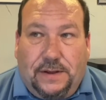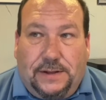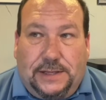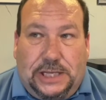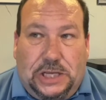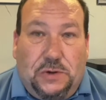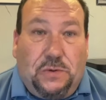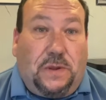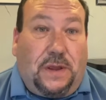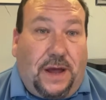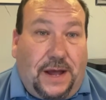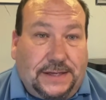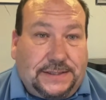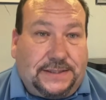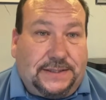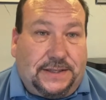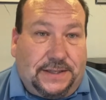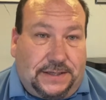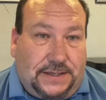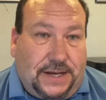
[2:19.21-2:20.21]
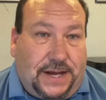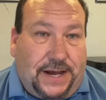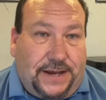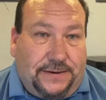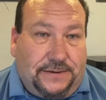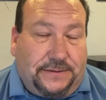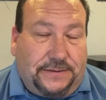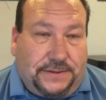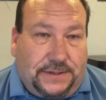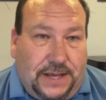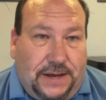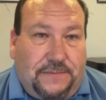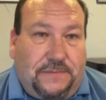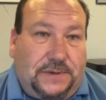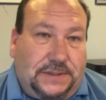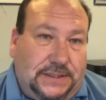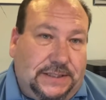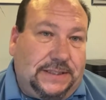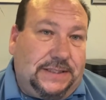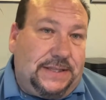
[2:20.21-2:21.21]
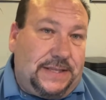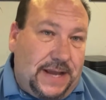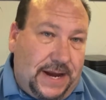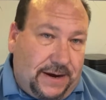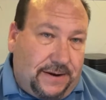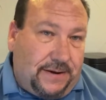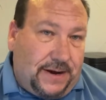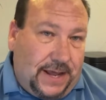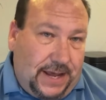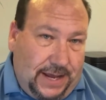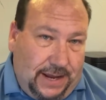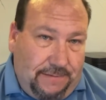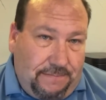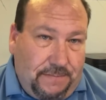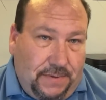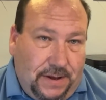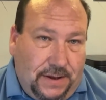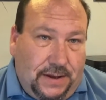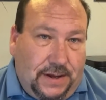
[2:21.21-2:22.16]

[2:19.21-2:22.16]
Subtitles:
you lost the title that was in their name.